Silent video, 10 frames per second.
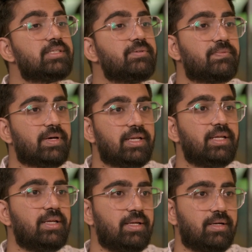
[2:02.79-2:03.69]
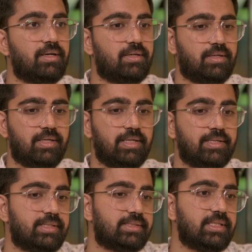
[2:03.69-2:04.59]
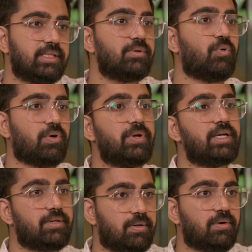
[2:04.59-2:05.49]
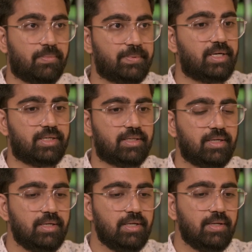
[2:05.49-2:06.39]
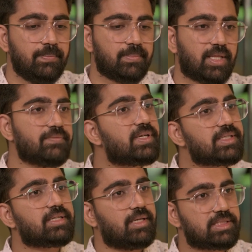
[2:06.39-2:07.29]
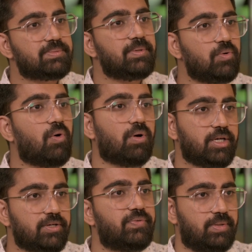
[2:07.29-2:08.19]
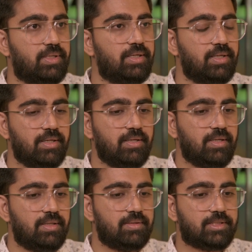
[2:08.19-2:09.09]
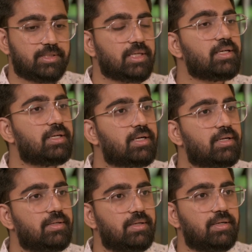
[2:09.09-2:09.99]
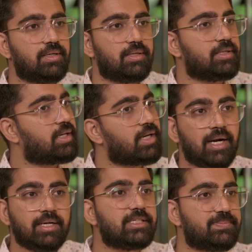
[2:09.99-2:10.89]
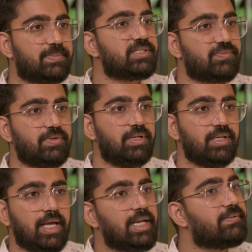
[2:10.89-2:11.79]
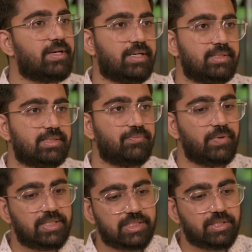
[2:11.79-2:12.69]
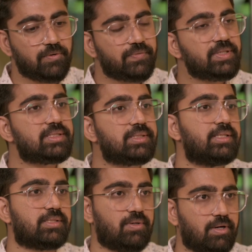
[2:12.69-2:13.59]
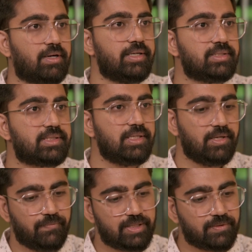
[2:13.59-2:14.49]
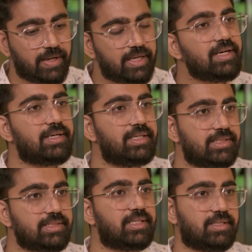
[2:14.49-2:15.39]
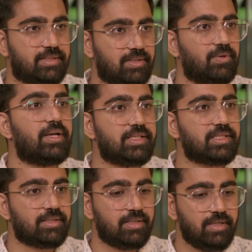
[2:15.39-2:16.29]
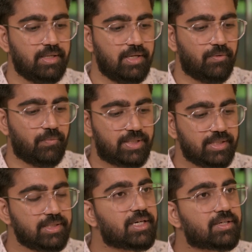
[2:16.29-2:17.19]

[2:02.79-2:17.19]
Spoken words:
this is a very interesting thing what we incorporated. If there is a customer who ordered fuel, the truck can't dispense fuel anywhere else. We geofence his coordinates. When the vehicle reaches that location, within